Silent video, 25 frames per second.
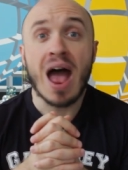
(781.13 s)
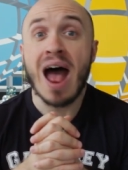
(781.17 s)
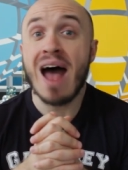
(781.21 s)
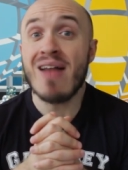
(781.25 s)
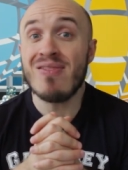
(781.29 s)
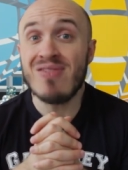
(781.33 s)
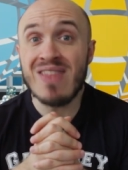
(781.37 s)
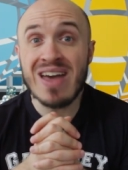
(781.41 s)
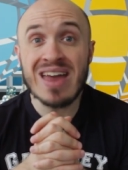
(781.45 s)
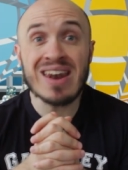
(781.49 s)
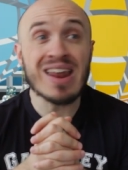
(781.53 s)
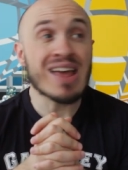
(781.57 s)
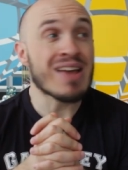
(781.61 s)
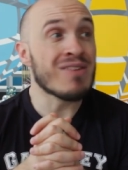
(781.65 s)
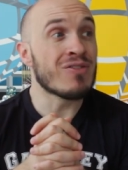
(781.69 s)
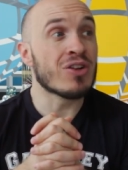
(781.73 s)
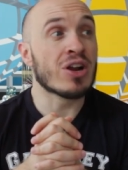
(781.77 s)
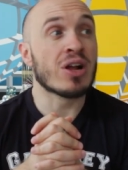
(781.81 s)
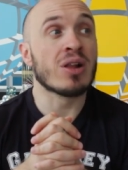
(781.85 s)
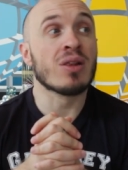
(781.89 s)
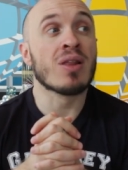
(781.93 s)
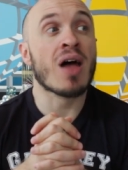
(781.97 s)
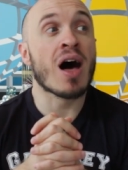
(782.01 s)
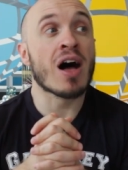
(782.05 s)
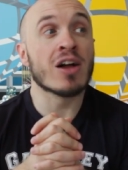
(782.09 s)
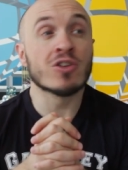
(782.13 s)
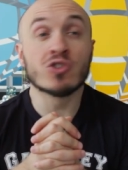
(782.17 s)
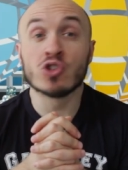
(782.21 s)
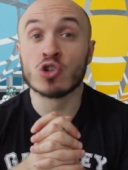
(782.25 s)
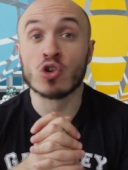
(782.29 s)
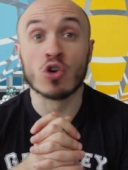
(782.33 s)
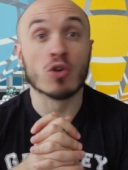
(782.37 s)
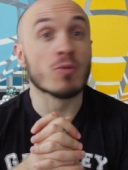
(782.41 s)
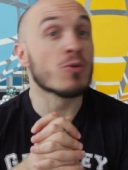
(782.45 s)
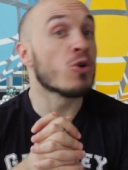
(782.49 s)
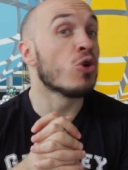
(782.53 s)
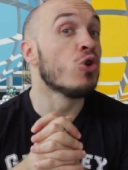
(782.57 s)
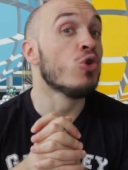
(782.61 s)
and then even a larger
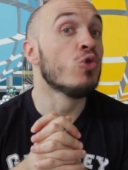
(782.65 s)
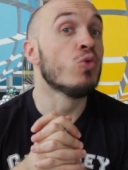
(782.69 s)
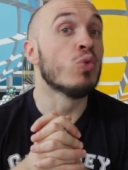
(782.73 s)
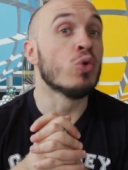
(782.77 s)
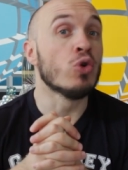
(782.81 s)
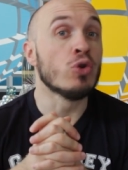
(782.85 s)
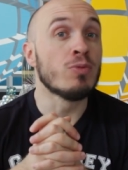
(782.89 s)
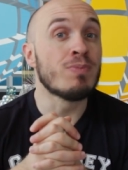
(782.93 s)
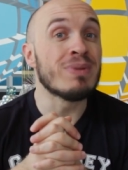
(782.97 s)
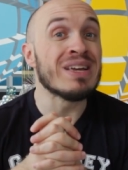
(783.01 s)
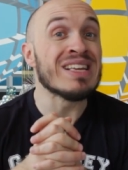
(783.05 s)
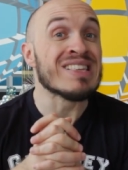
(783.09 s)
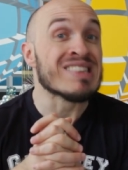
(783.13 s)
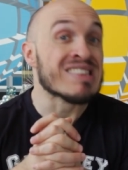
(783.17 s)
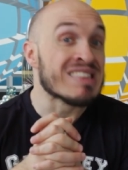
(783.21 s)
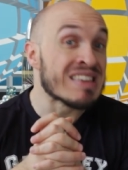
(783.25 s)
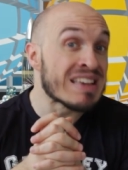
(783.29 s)
group who would be